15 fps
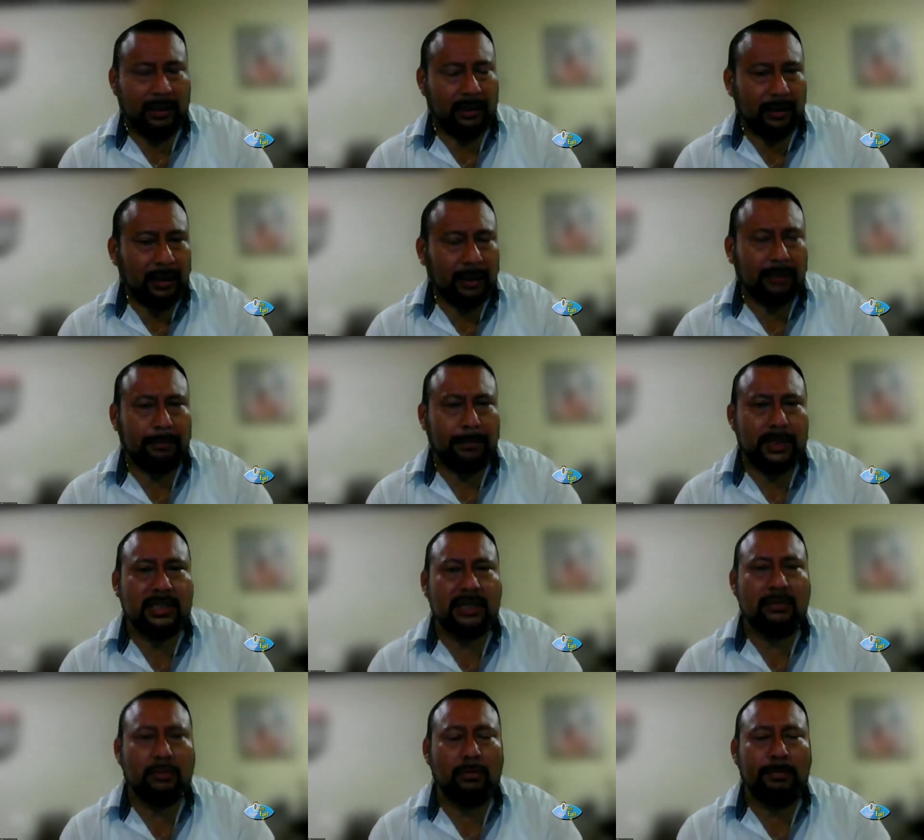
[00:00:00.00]
And that
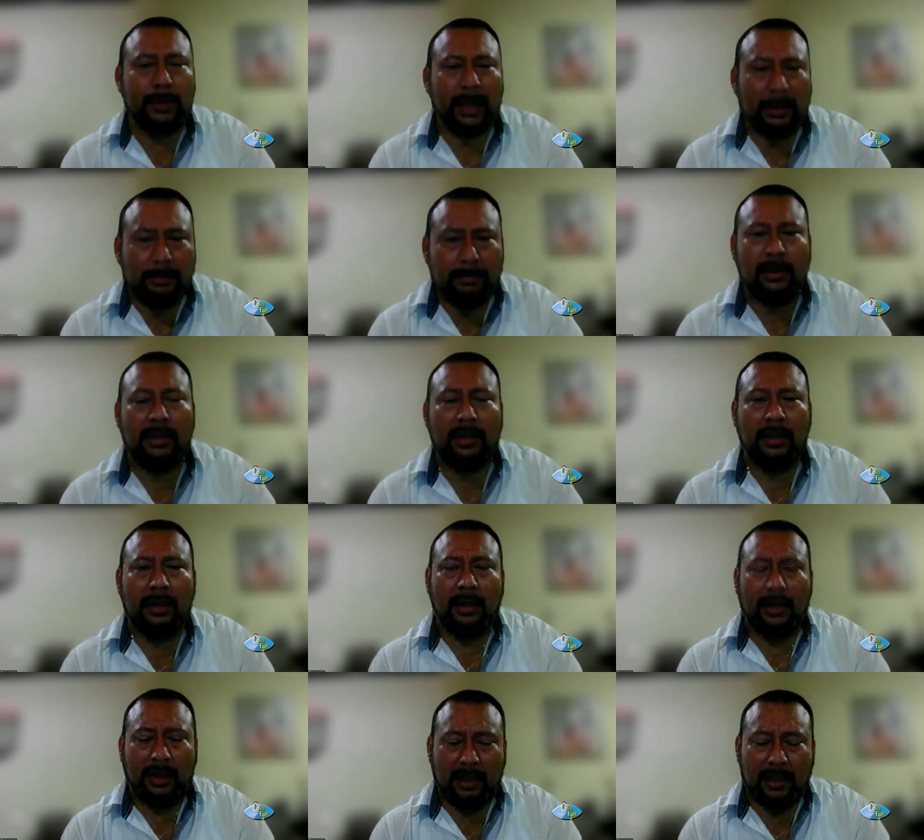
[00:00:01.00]
business would then be
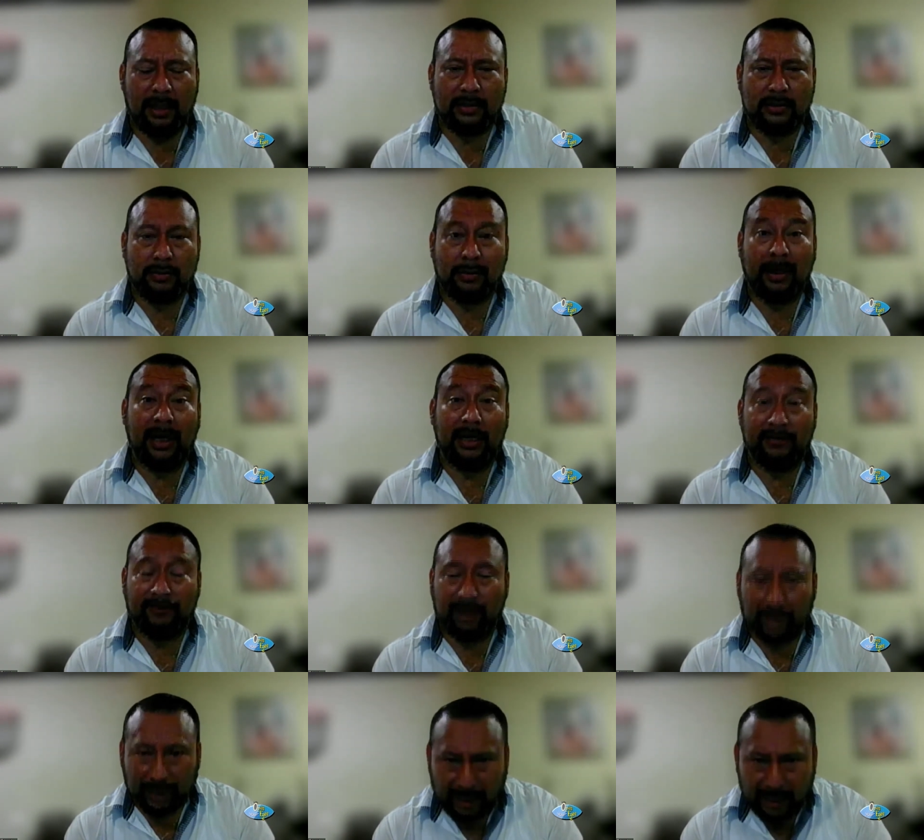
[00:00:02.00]
also
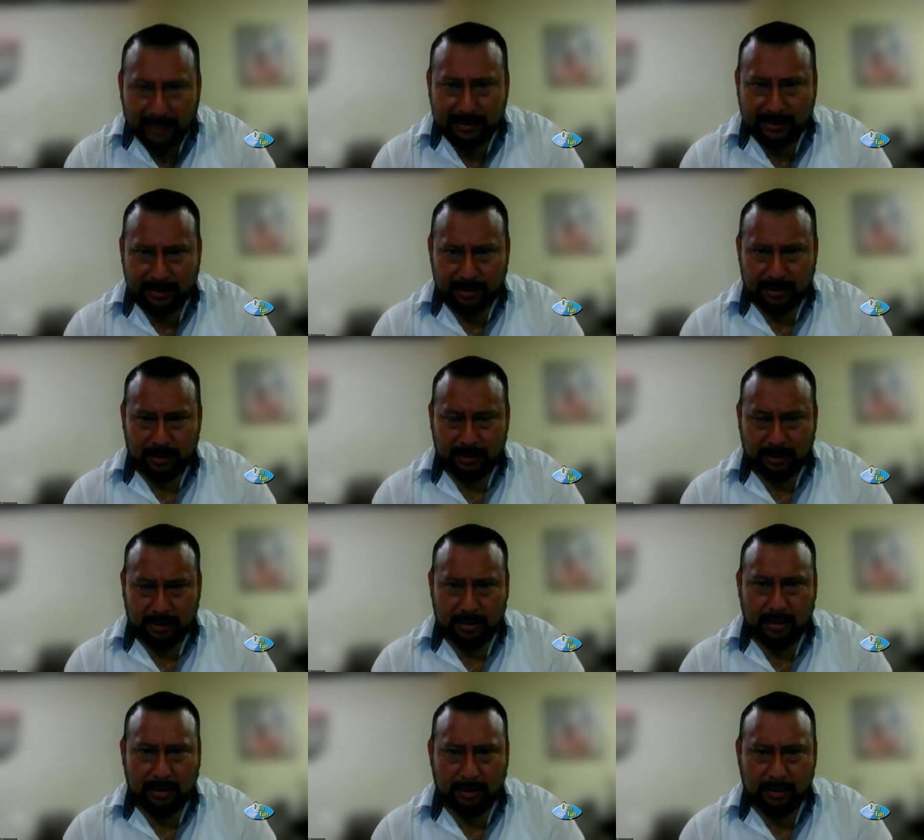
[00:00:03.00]
advertised
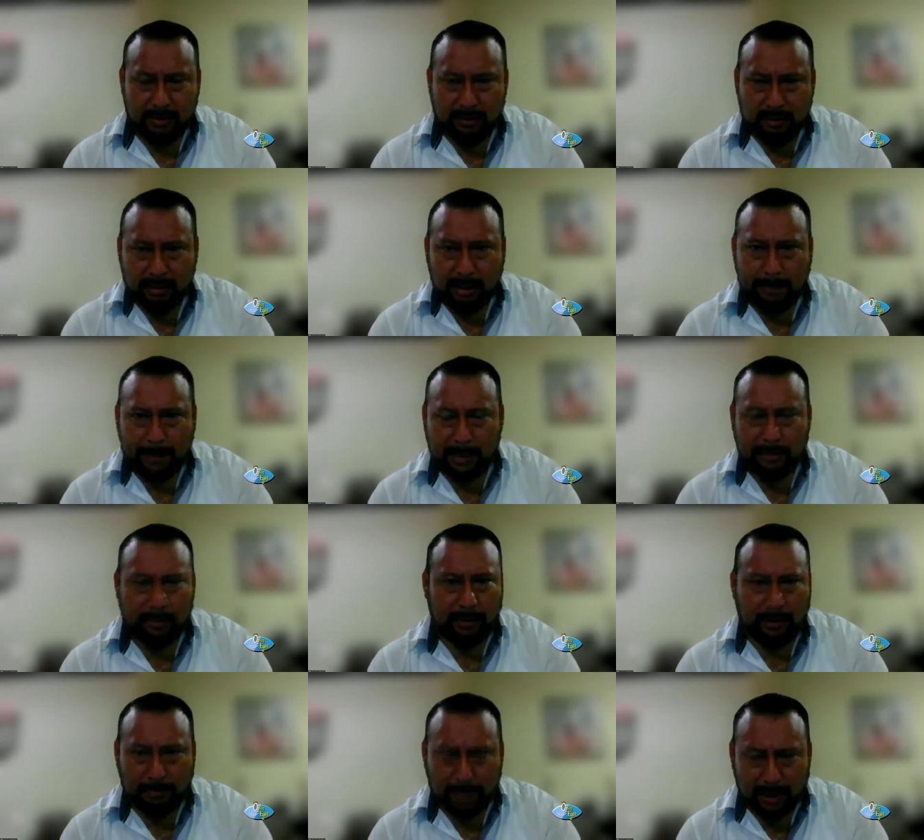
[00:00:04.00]
in the
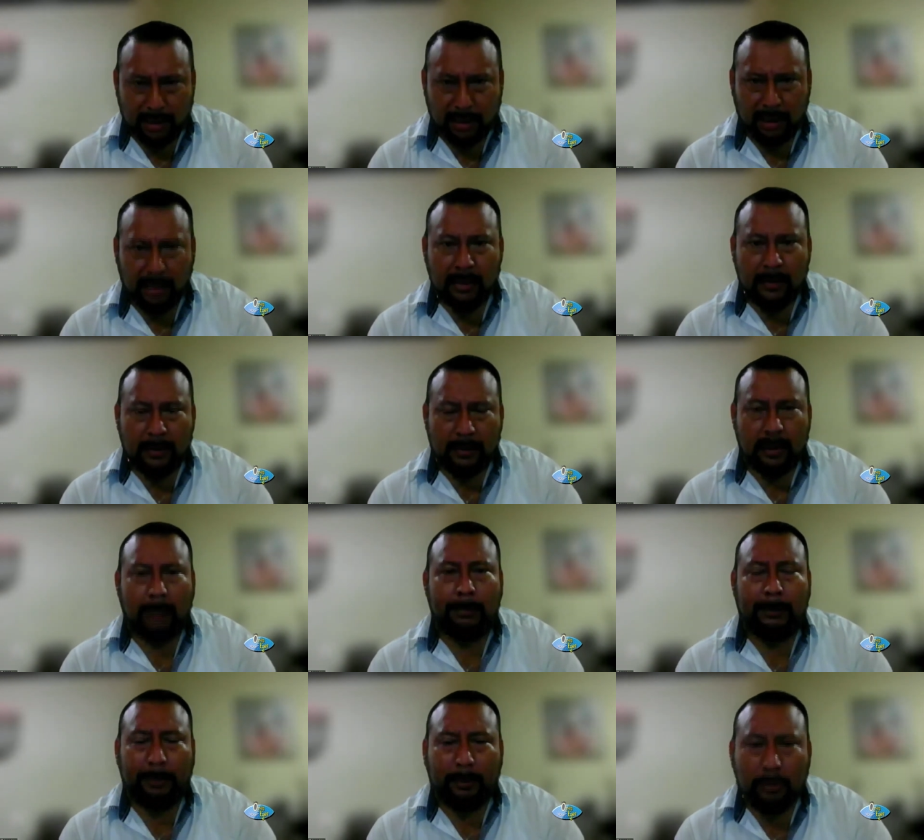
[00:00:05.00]
newspapers or in the media
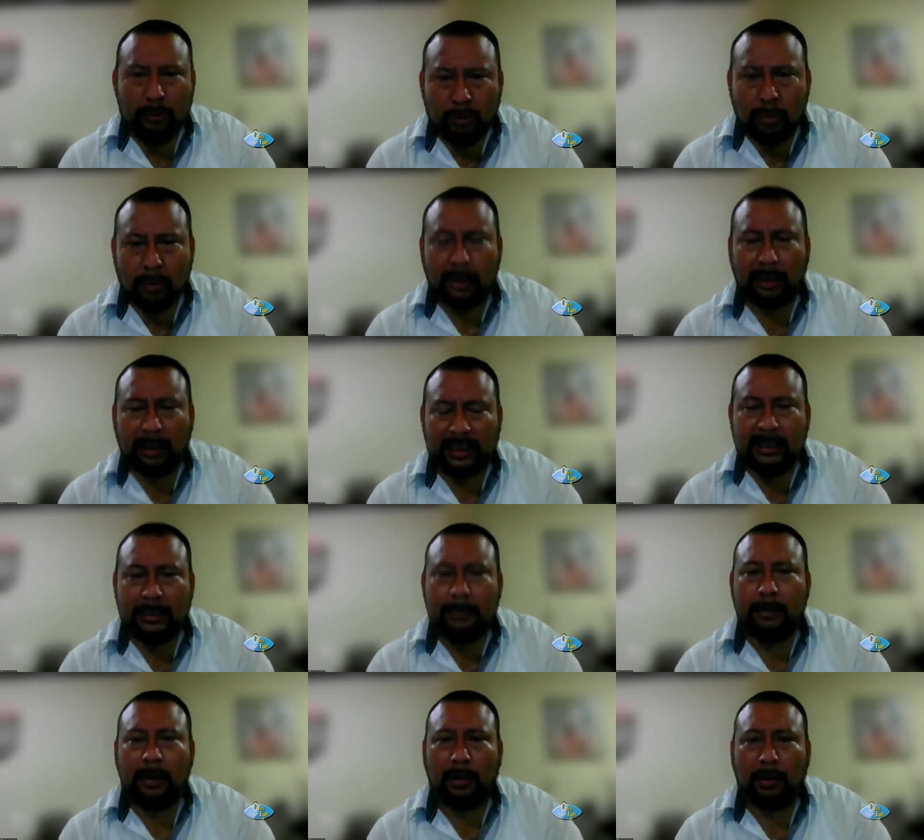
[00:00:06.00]
so that people know that
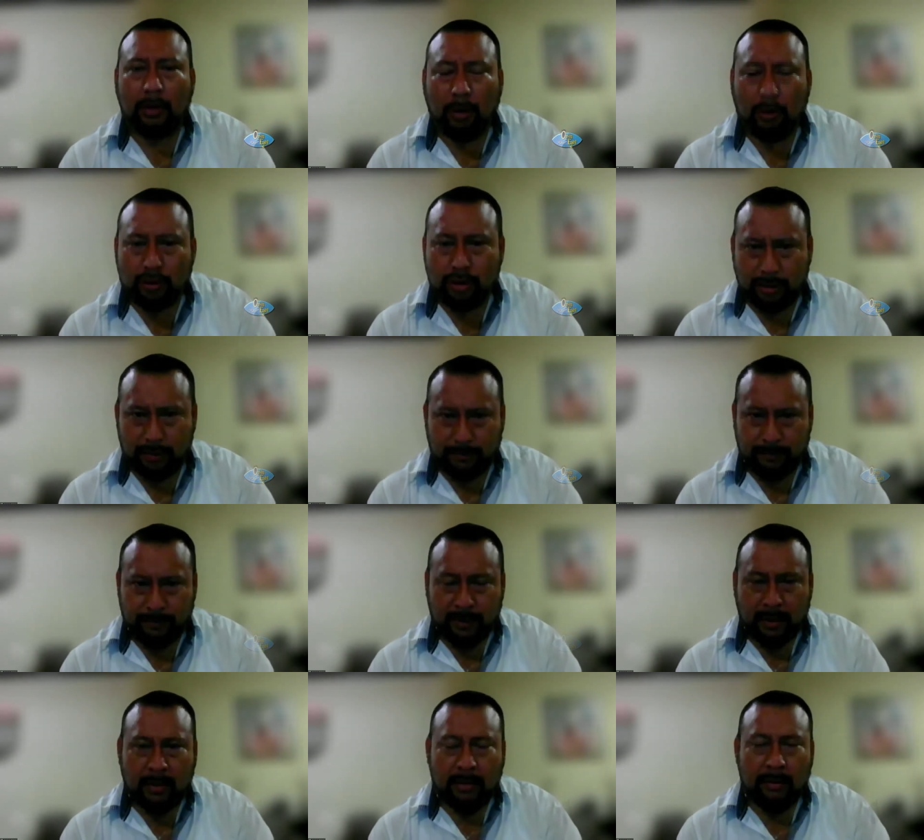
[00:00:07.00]
these people are gouging.
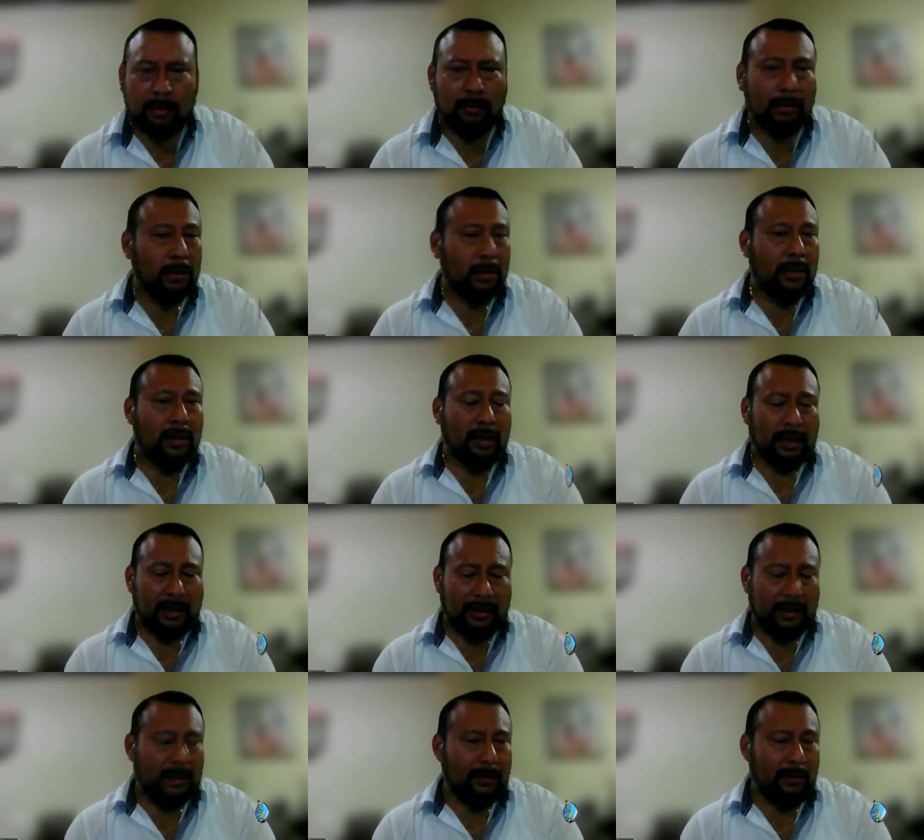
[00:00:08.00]
Now,
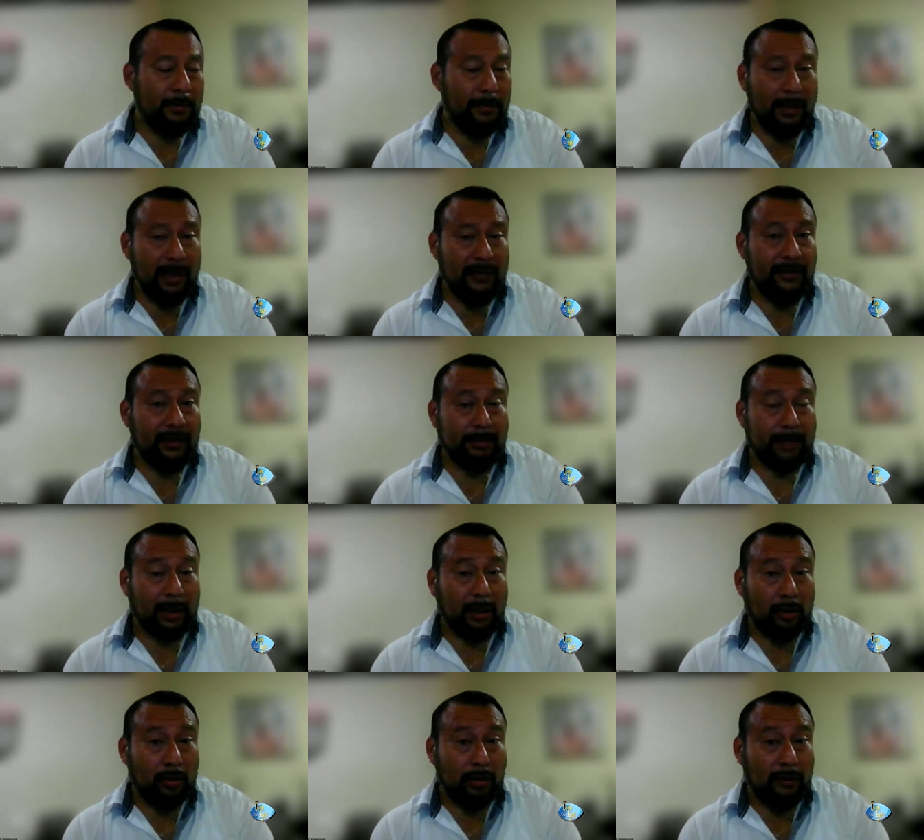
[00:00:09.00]
we believe that
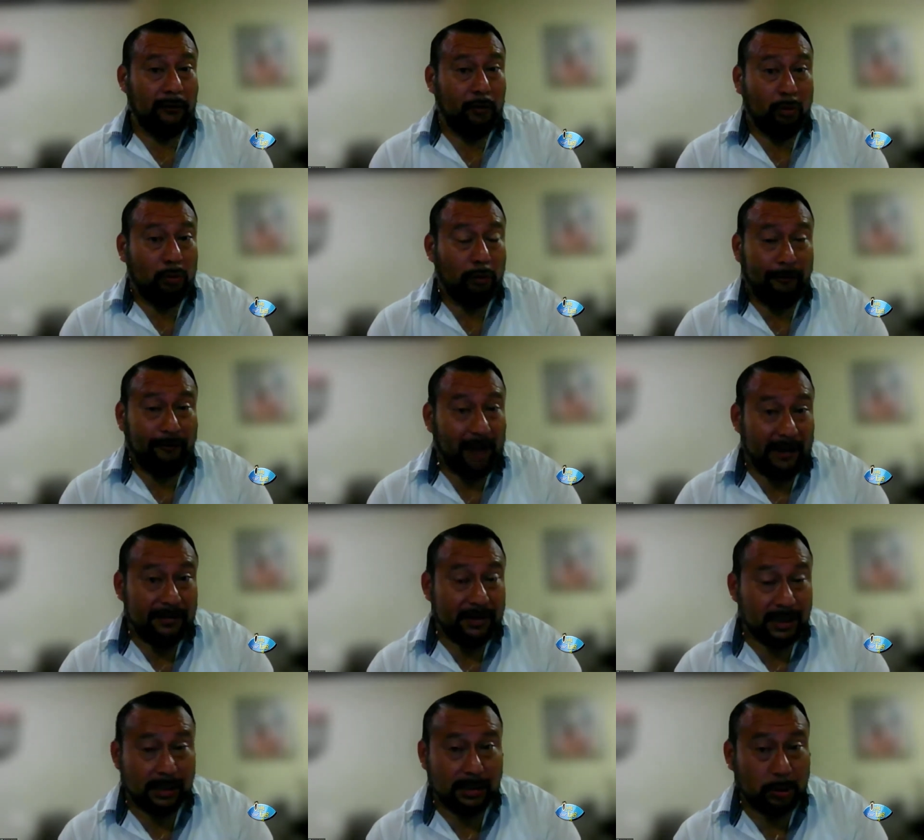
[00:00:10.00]
by if you do
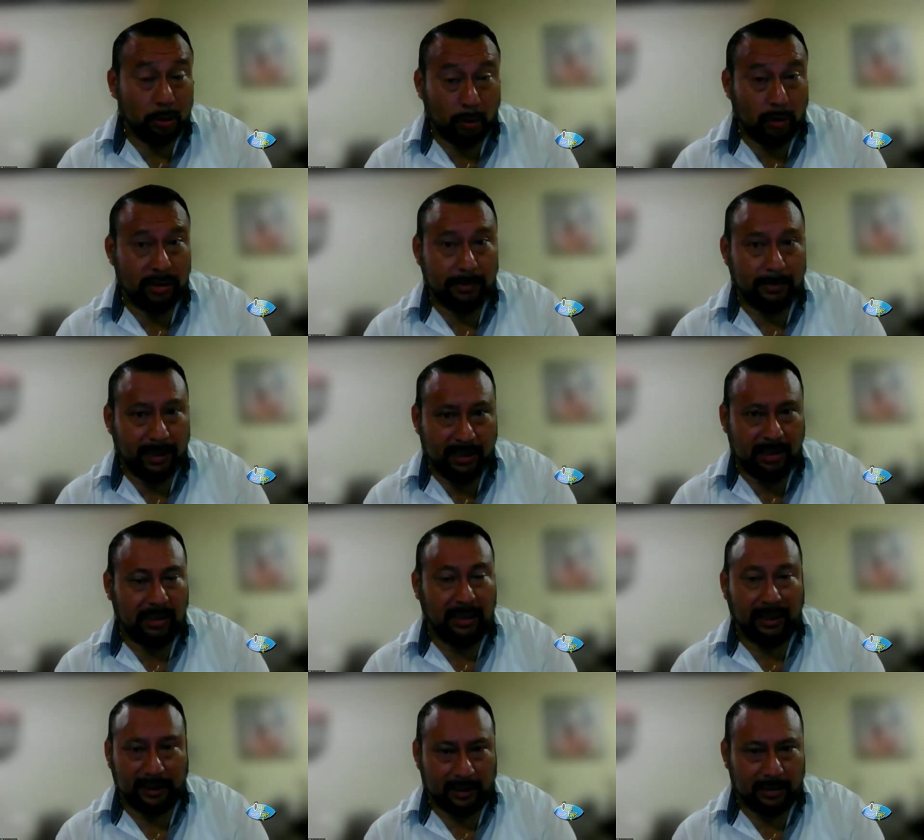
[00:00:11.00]
five, six stores in Belize
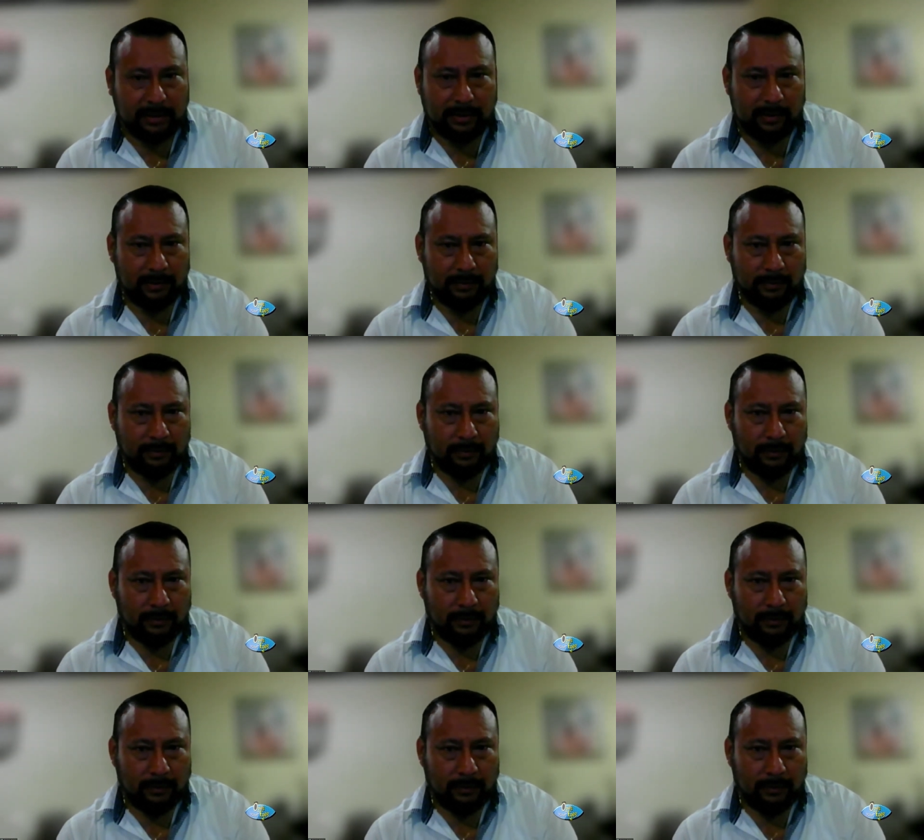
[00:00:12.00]
City like this,